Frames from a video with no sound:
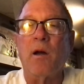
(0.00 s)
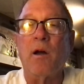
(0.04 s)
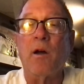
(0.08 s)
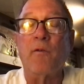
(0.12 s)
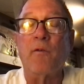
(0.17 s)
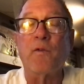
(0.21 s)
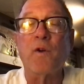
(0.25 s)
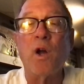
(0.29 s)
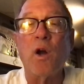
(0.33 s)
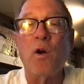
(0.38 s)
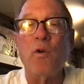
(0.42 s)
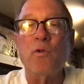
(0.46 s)

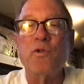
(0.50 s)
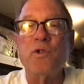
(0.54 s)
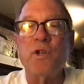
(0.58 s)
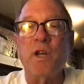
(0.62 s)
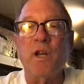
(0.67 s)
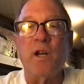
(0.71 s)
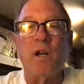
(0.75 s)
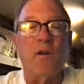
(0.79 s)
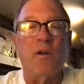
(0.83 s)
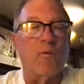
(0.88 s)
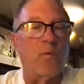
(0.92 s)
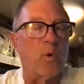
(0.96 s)

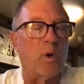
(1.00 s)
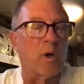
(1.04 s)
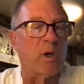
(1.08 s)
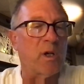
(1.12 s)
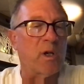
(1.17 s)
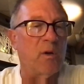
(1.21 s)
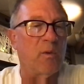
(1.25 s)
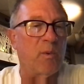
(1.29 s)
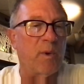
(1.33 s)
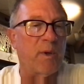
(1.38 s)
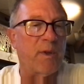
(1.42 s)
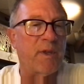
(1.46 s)
coaching, of
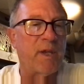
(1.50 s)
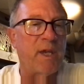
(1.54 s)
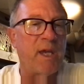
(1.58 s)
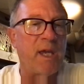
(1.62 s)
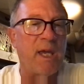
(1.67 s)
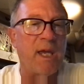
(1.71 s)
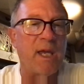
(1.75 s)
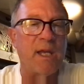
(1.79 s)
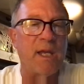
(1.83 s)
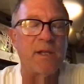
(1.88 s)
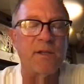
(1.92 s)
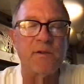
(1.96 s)
working with
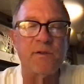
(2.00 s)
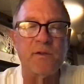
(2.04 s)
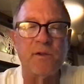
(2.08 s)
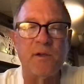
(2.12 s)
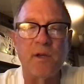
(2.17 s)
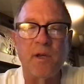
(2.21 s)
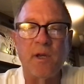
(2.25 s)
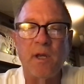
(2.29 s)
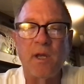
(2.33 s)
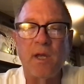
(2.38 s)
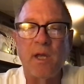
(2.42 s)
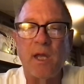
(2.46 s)
kids,
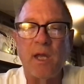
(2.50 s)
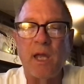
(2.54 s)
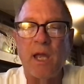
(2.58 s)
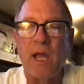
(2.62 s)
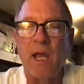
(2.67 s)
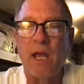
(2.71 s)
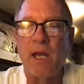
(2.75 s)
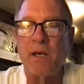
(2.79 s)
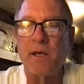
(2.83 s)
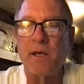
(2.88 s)
and